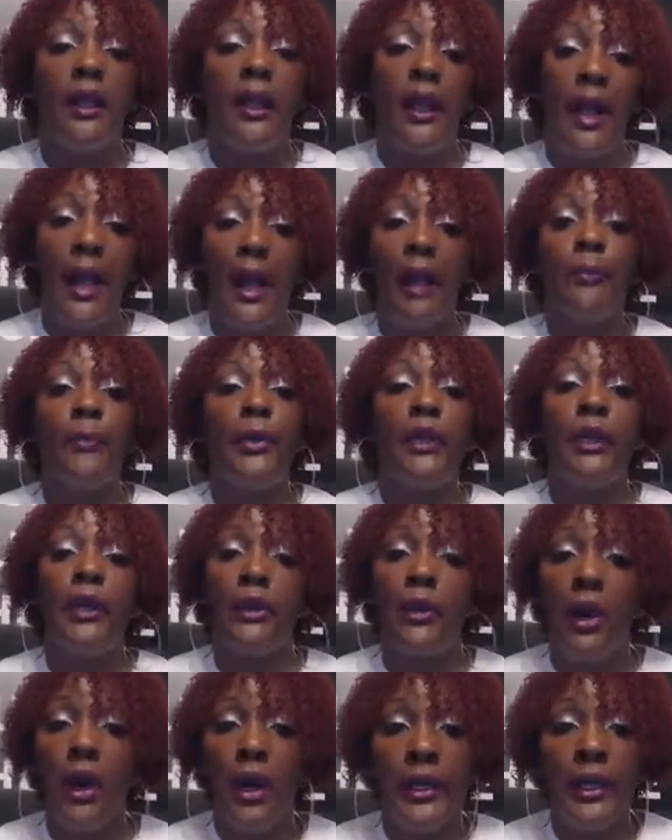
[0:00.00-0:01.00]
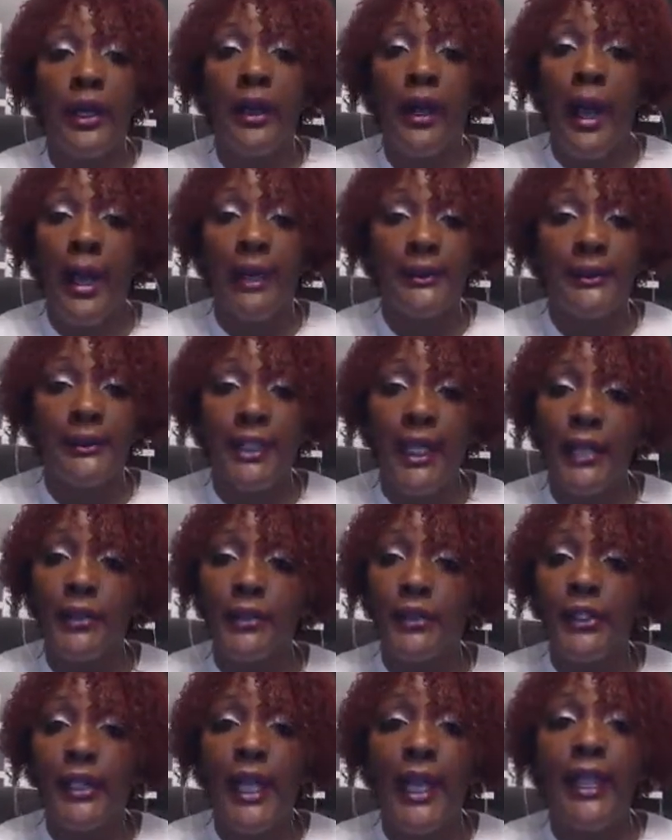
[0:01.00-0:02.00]
It happened in Carnell
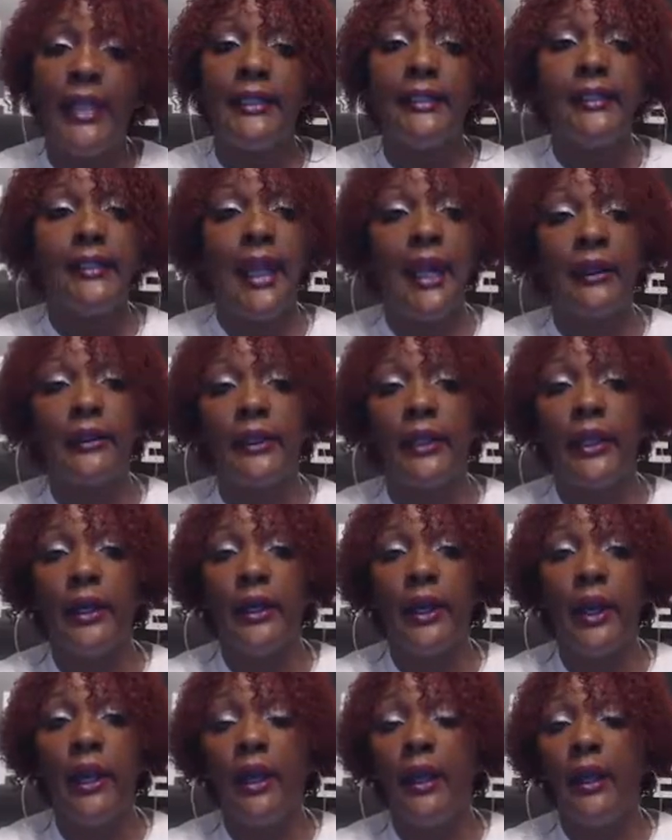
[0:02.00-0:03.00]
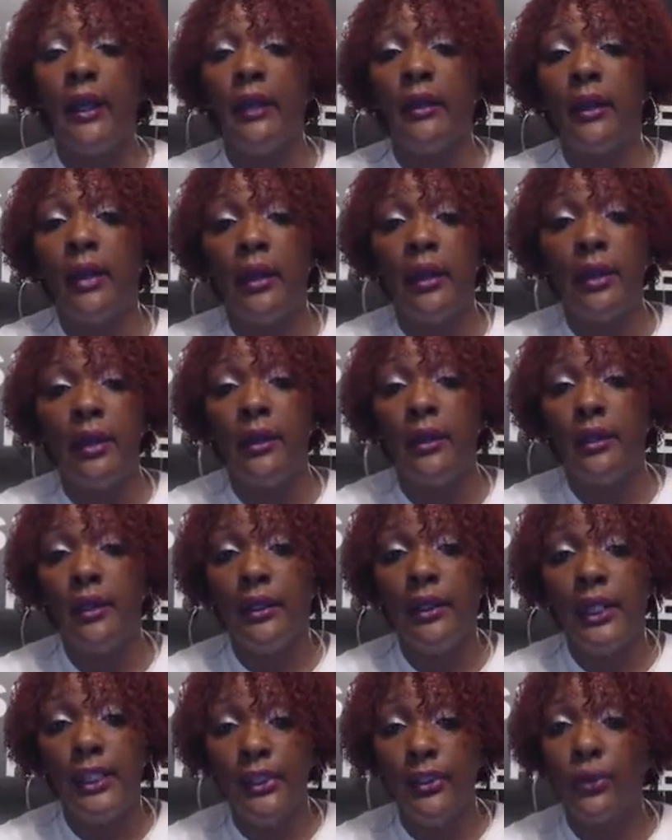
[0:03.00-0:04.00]
Alexander's case out there in
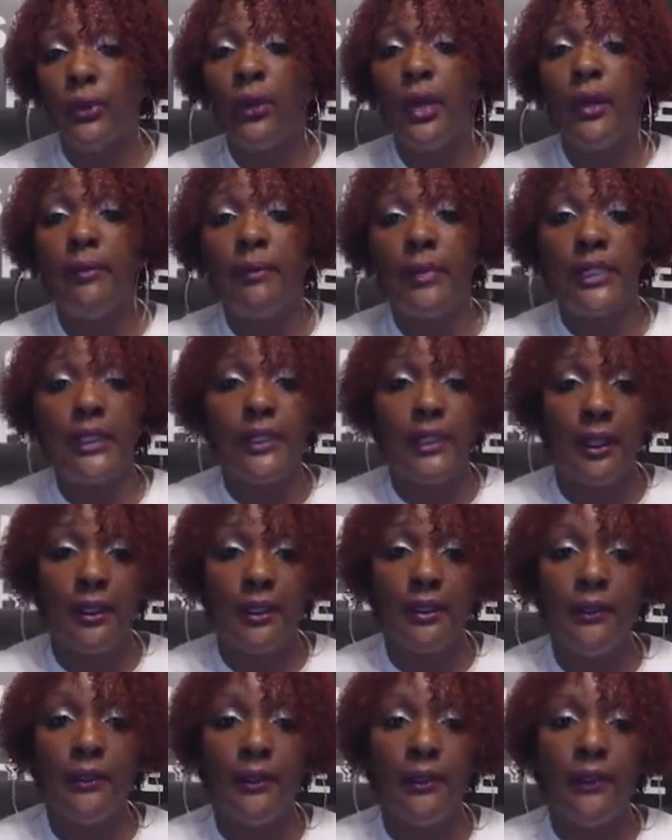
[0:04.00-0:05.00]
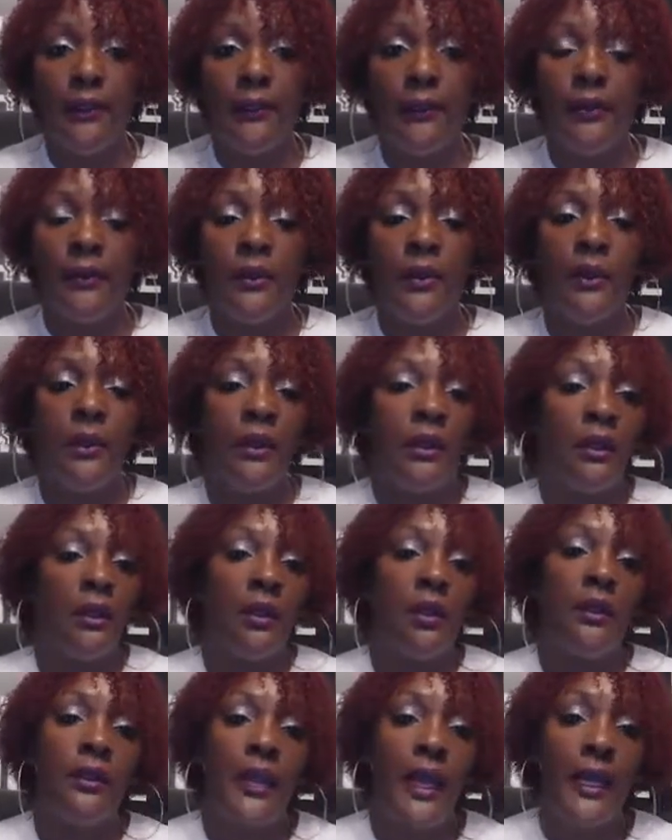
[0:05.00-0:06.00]
Detroit, Michigan.
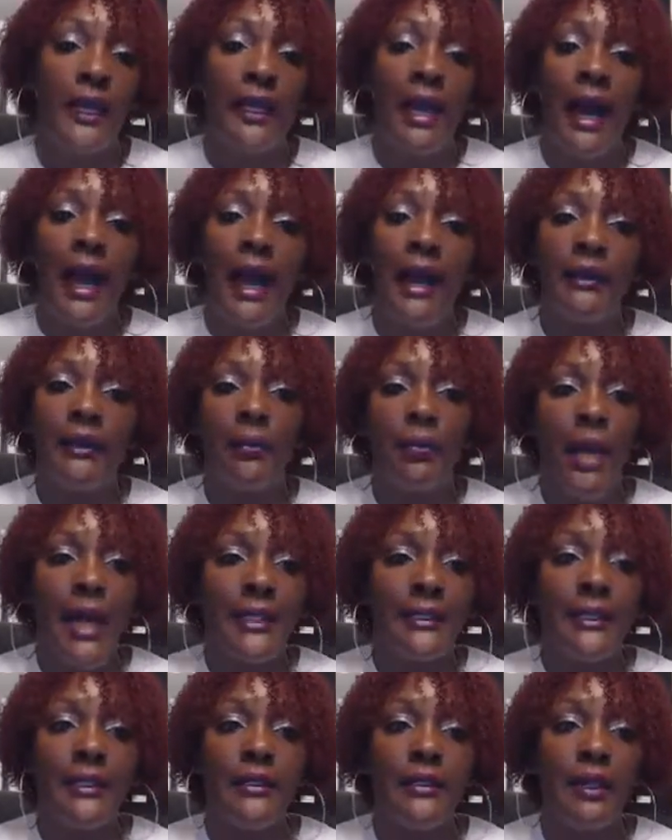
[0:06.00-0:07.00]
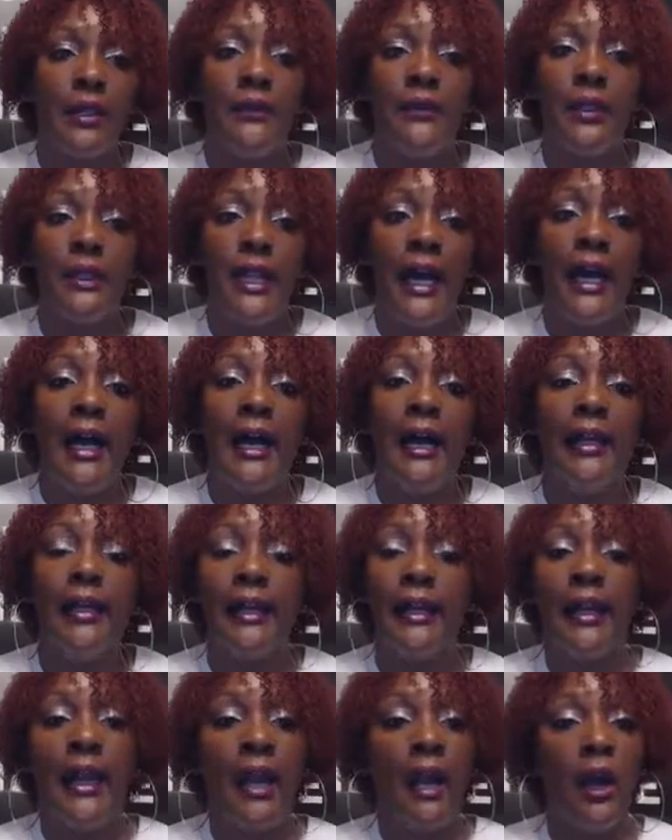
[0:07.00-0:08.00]
They lied, the process server
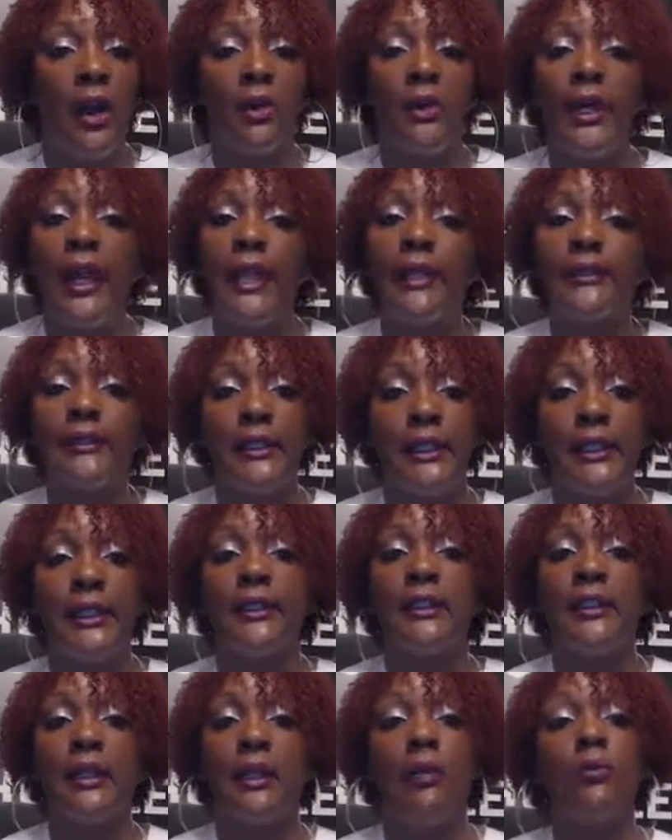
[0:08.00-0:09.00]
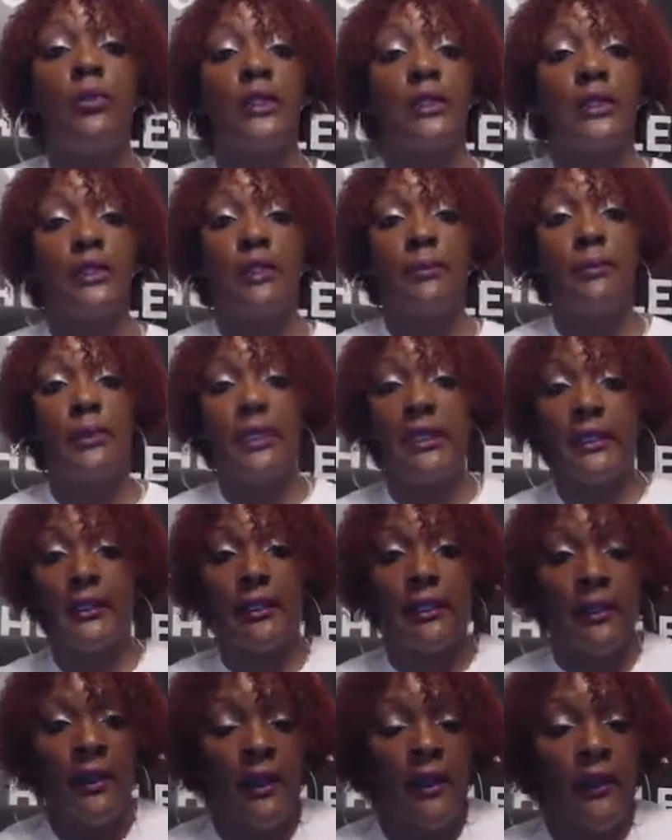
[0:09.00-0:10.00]
lied, and that whole case against him was dismissed.